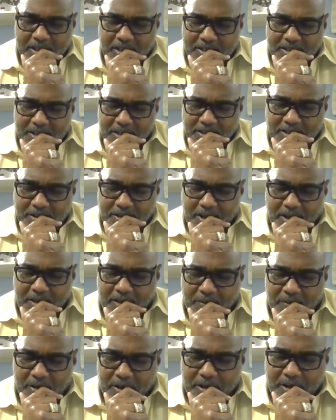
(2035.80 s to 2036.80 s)
Then you
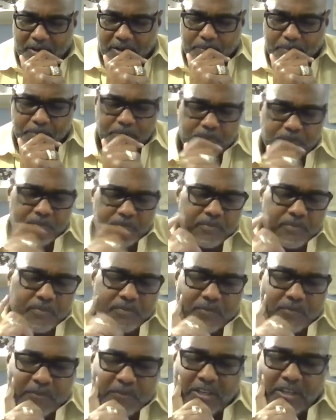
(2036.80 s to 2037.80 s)
have um,
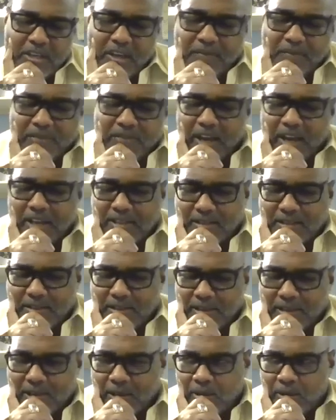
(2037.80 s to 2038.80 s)
then you have
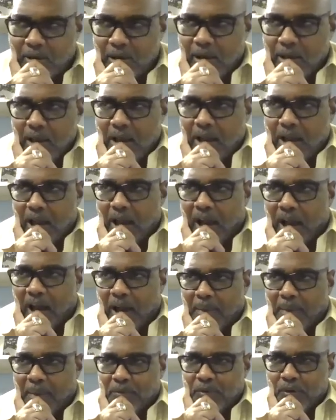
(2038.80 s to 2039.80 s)
Dotson. So
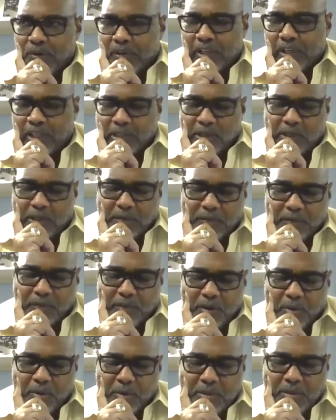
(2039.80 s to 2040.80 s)
I'm really looking
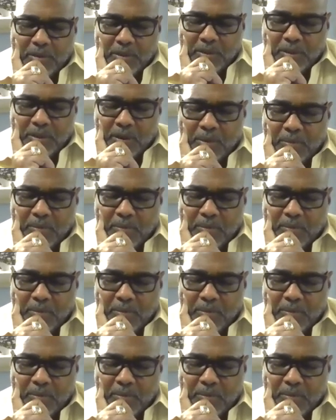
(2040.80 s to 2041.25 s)
forward to a